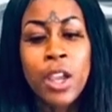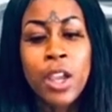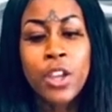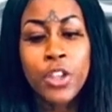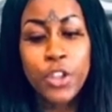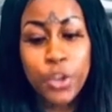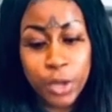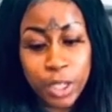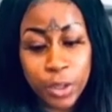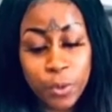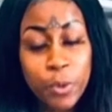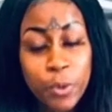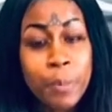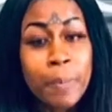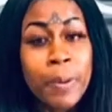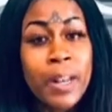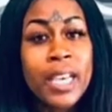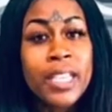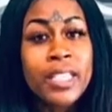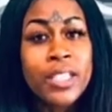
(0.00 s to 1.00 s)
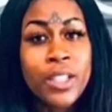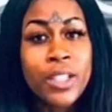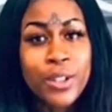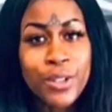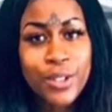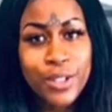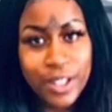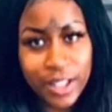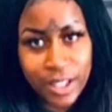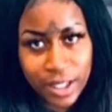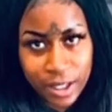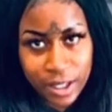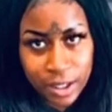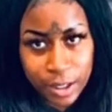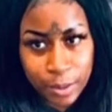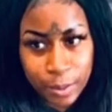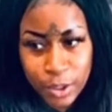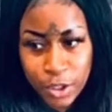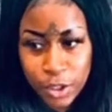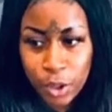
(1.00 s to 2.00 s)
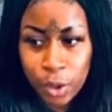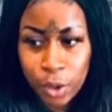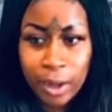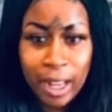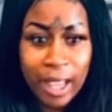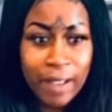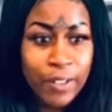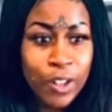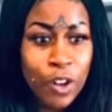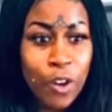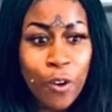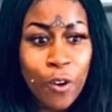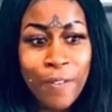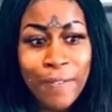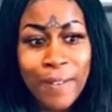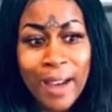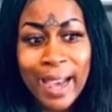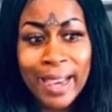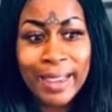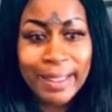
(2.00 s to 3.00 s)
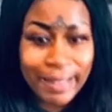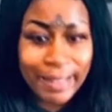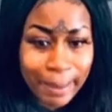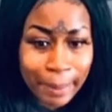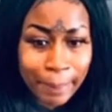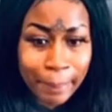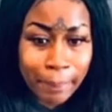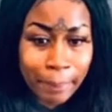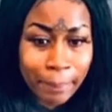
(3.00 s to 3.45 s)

you can replace those things, but you don't have to go find them.